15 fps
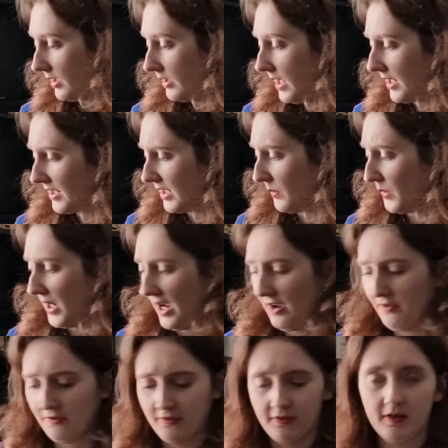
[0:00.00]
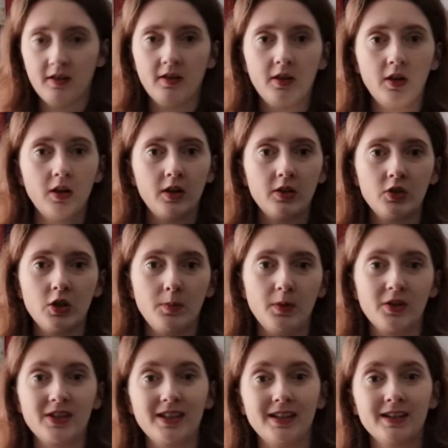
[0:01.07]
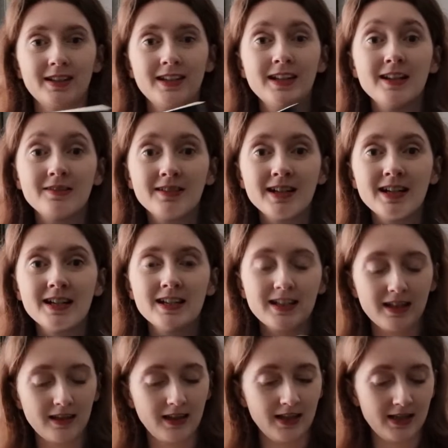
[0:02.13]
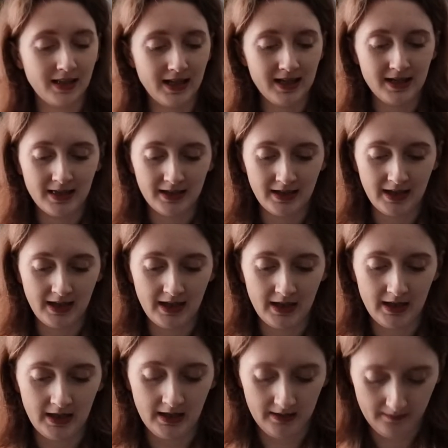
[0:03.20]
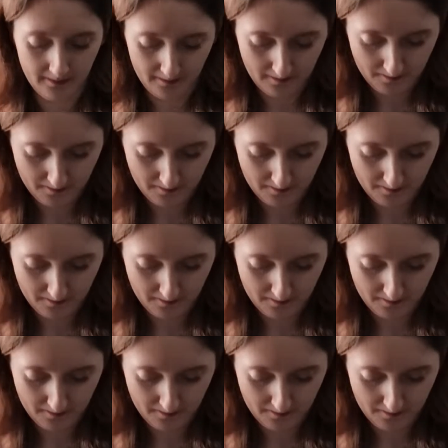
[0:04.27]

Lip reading: Next up we have 2 books in a series. This is the...